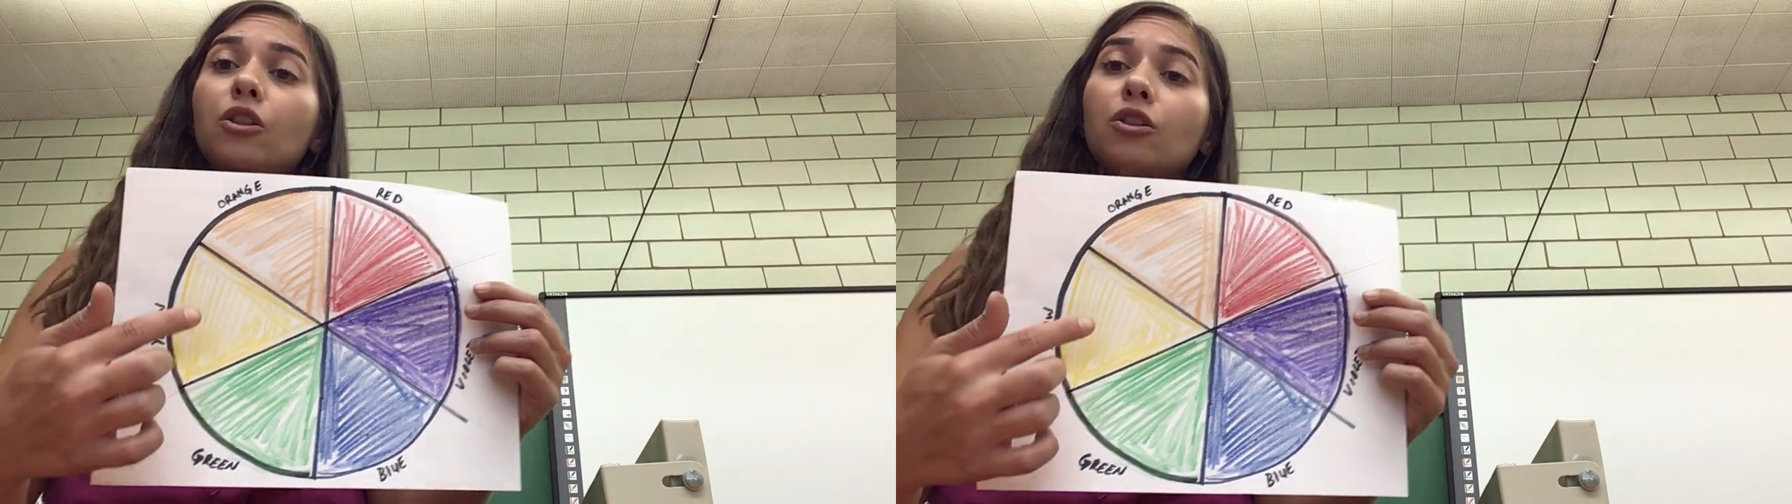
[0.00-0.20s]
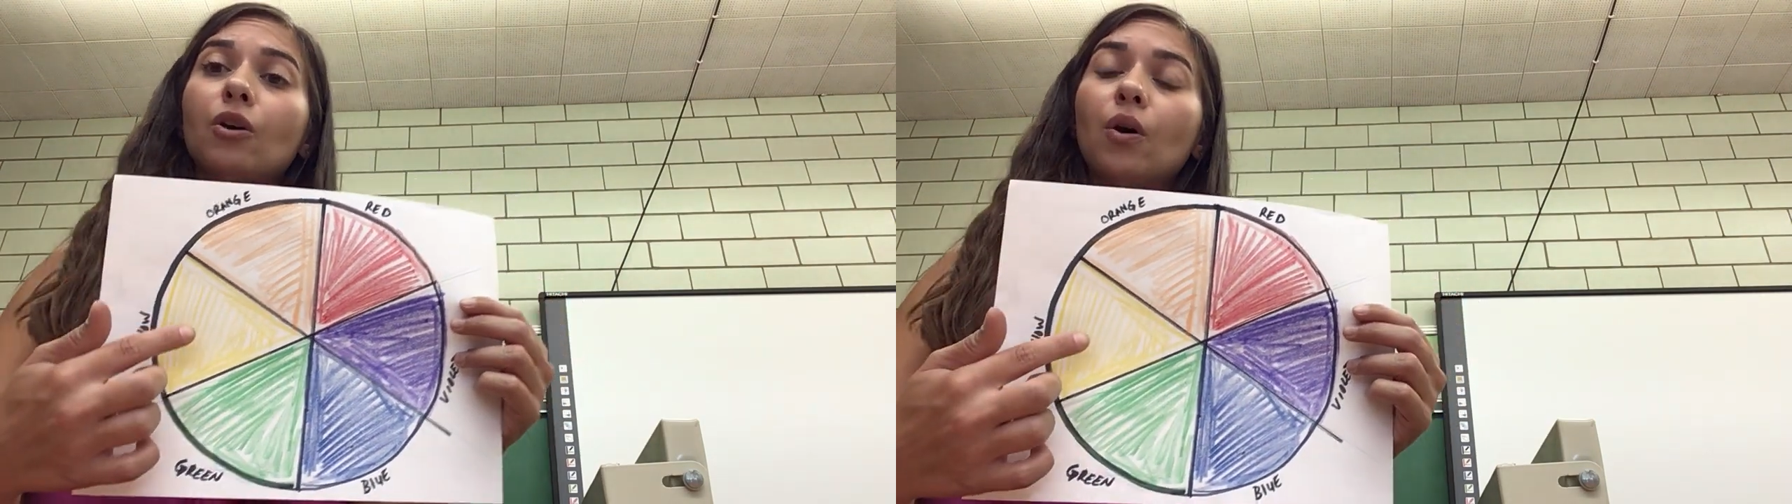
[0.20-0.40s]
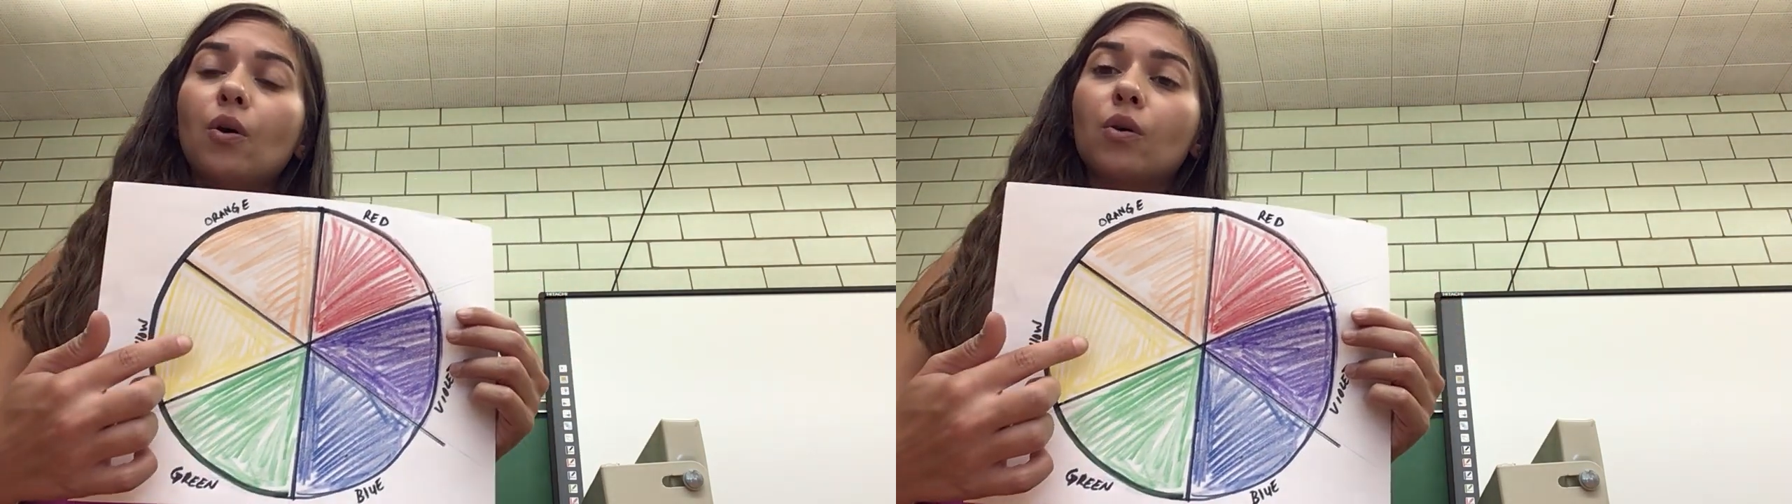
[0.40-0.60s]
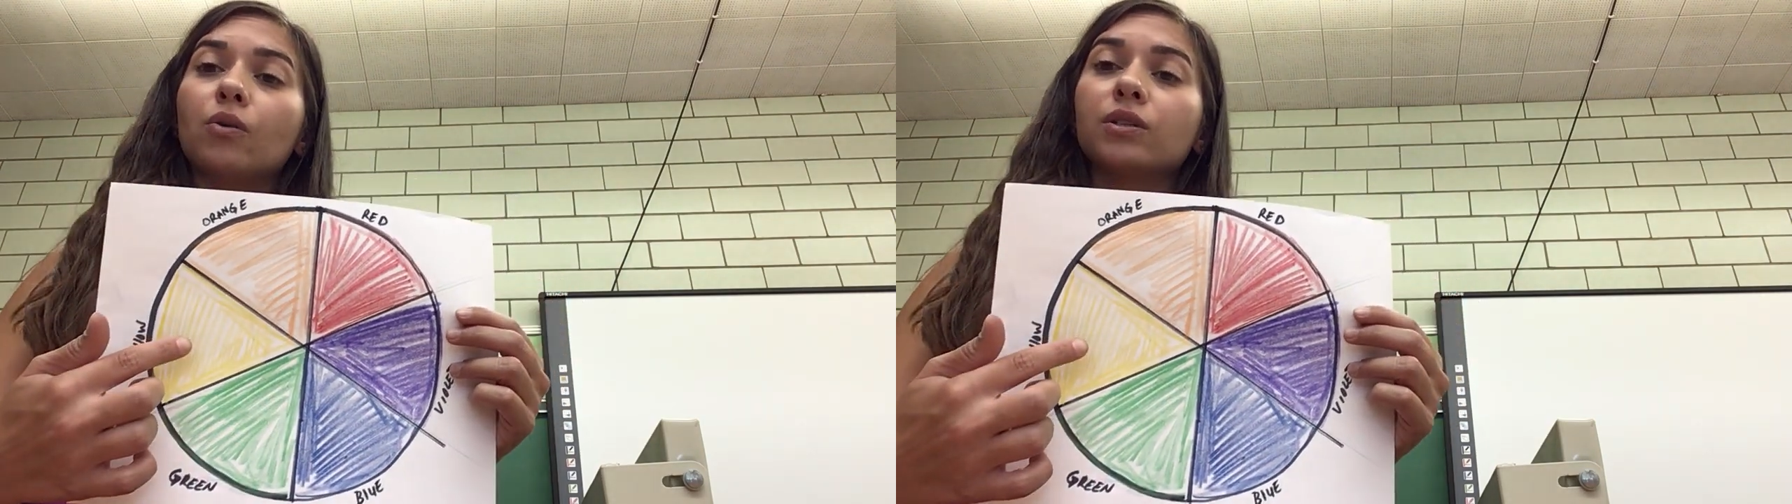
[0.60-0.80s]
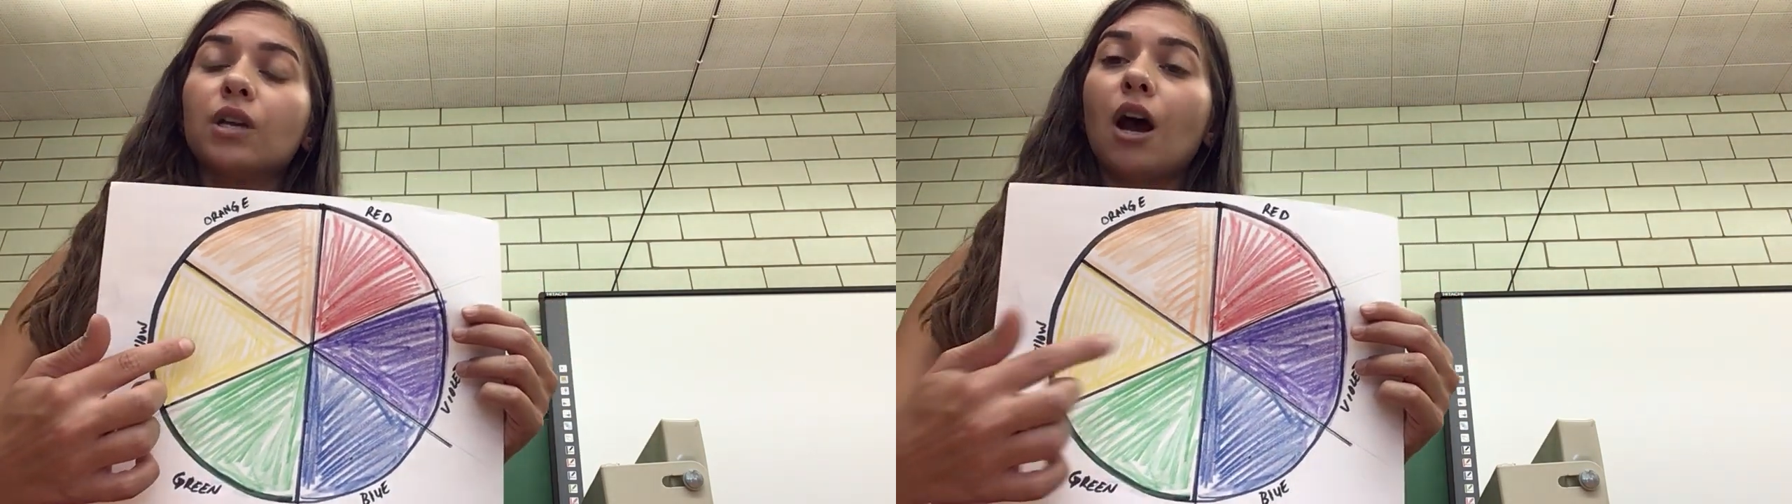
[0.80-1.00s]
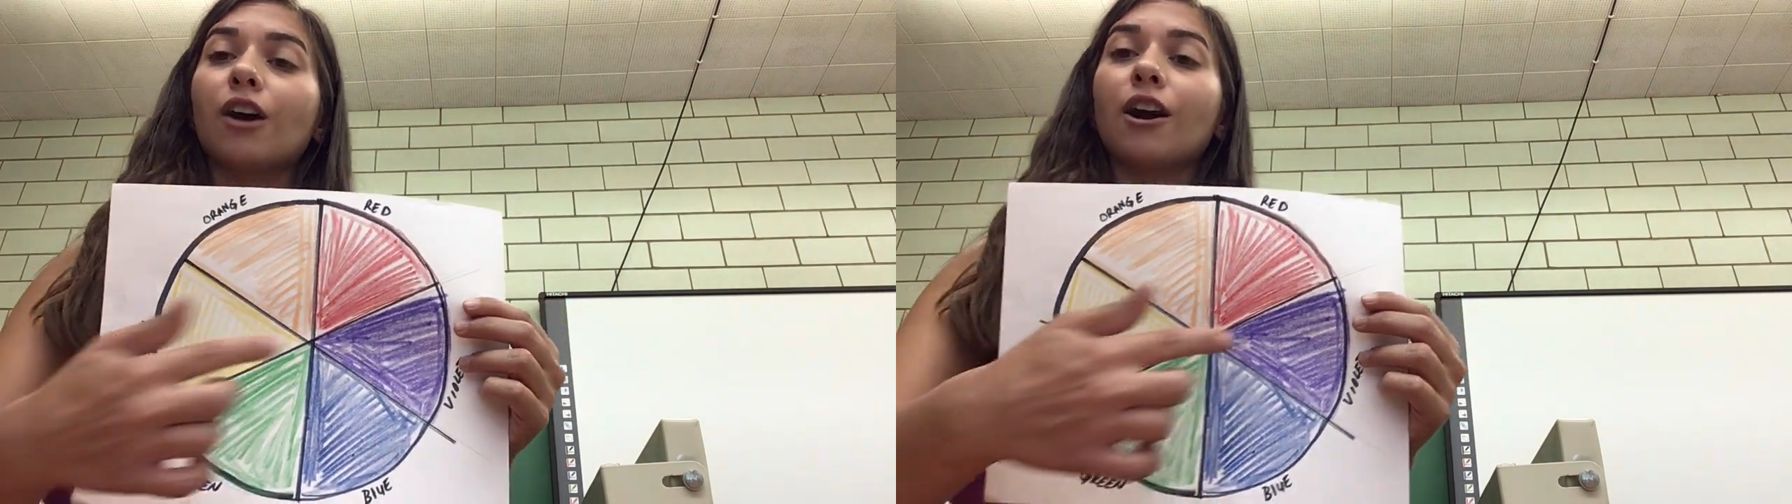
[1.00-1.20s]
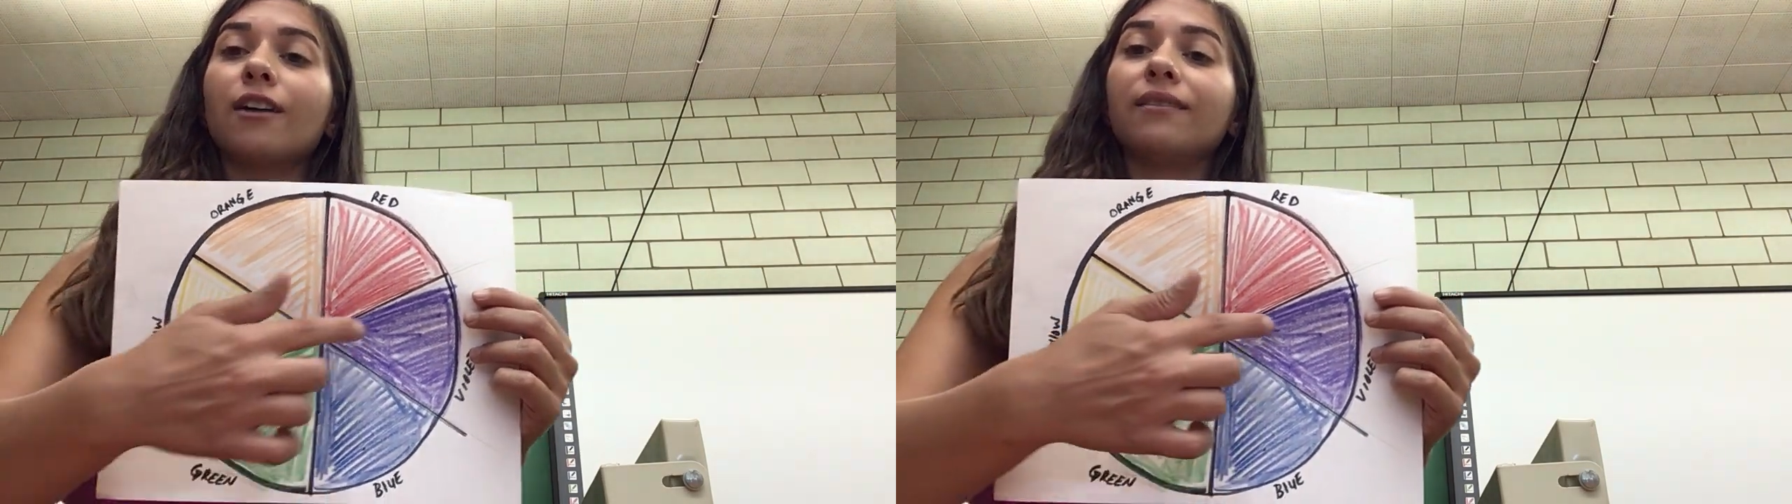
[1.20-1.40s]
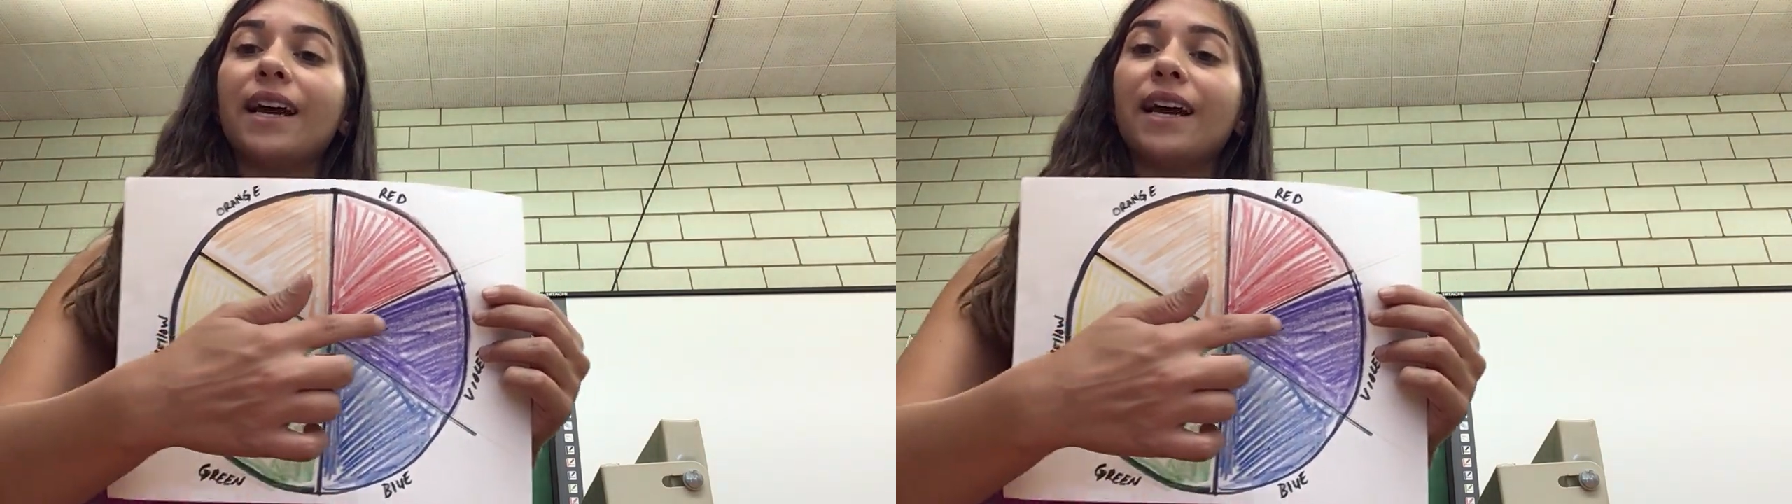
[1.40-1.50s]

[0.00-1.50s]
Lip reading: Those are our